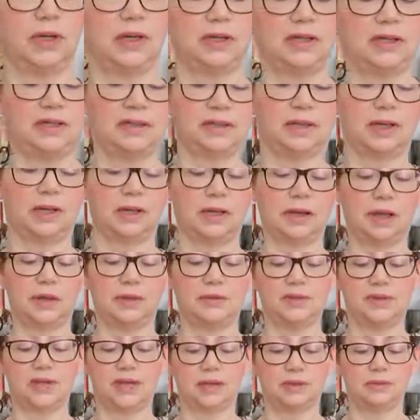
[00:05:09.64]
I stay in
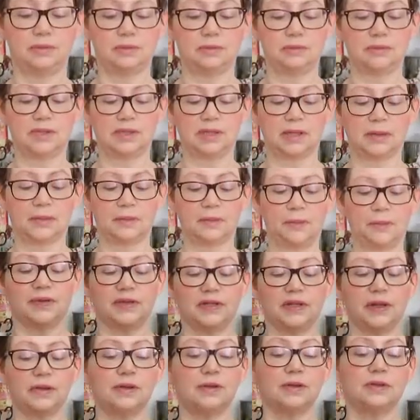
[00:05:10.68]
hotels. I
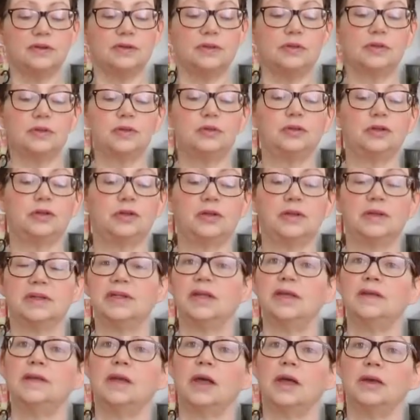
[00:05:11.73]
don't use all the product
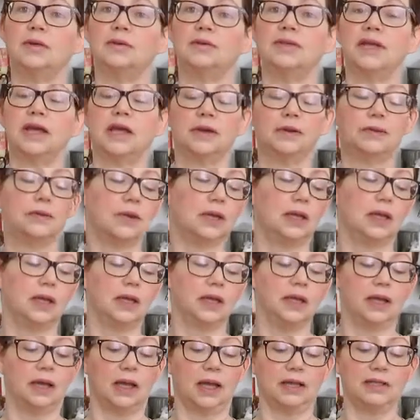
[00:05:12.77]
in the hotel.
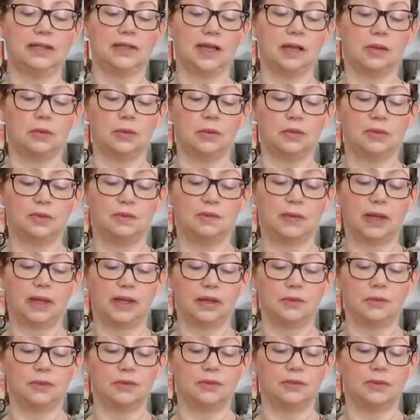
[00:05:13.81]
I take what's
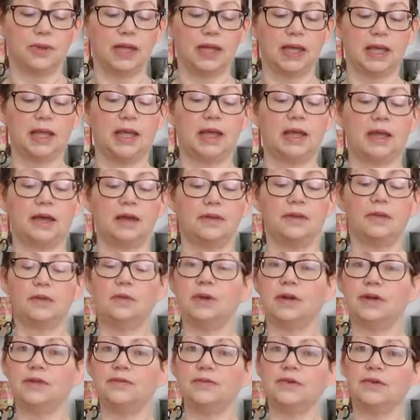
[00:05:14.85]
back with me, and then
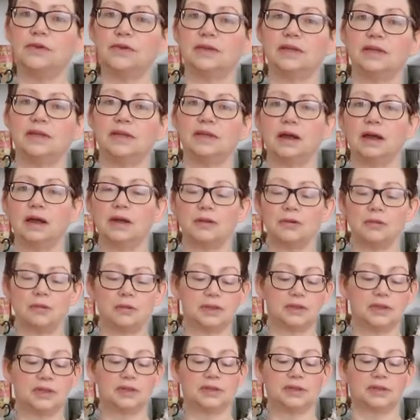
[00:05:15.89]
when I've used it I
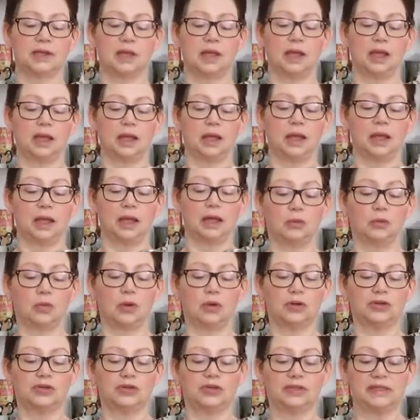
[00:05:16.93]
always
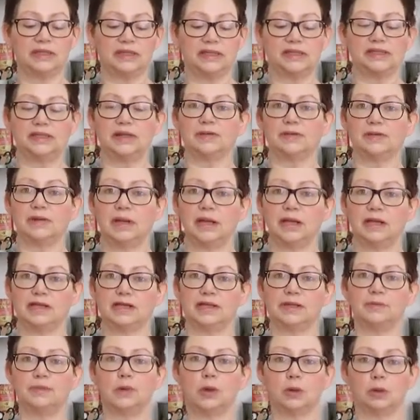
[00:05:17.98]
wash and sterilise
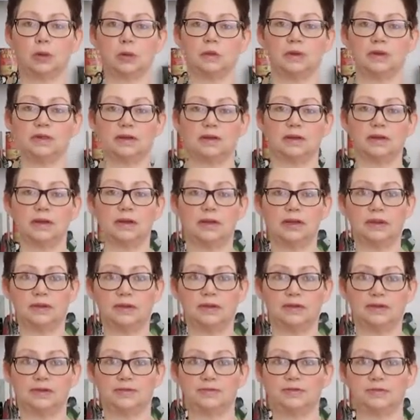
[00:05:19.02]
the bottles so I can
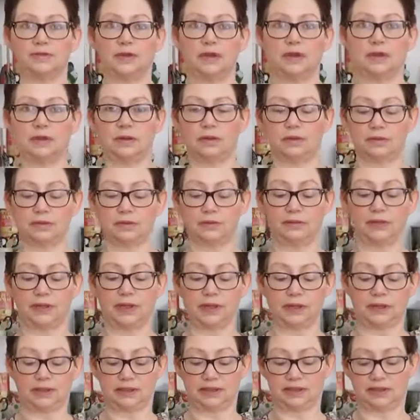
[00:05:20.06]
use them for other
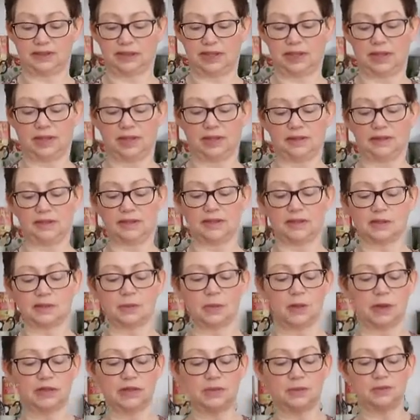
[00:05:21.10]
things. This is
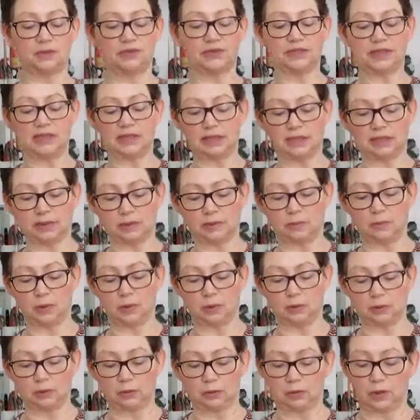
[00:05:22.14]
quite a pretty little
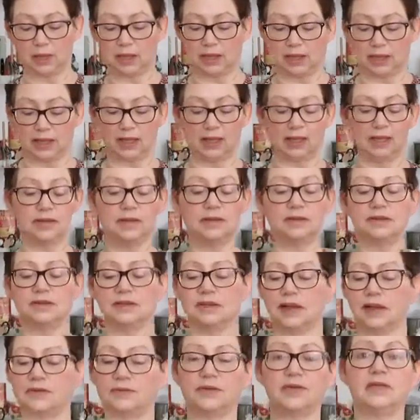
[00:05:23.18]
bottle. It used
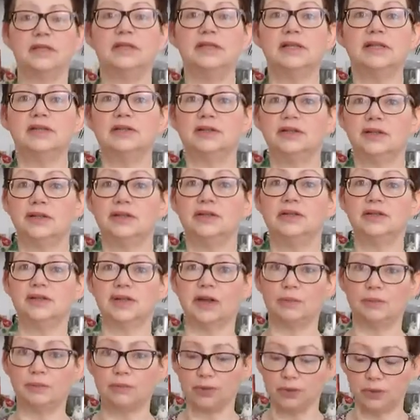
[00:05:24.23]
to have conditioning
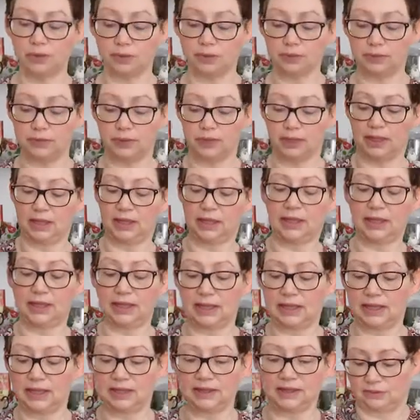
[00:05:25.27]
shampoo in
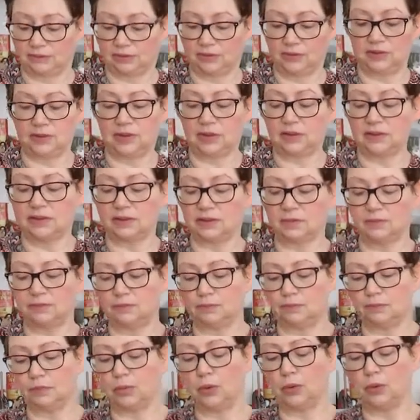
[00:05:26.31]
it. I'm just going to
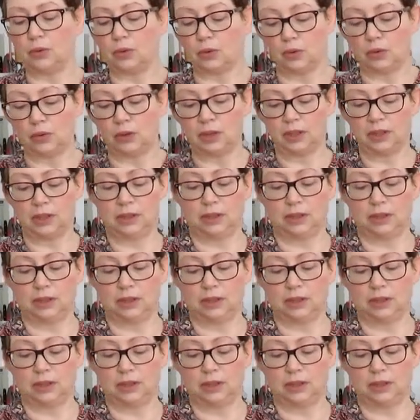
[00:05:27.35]
pour.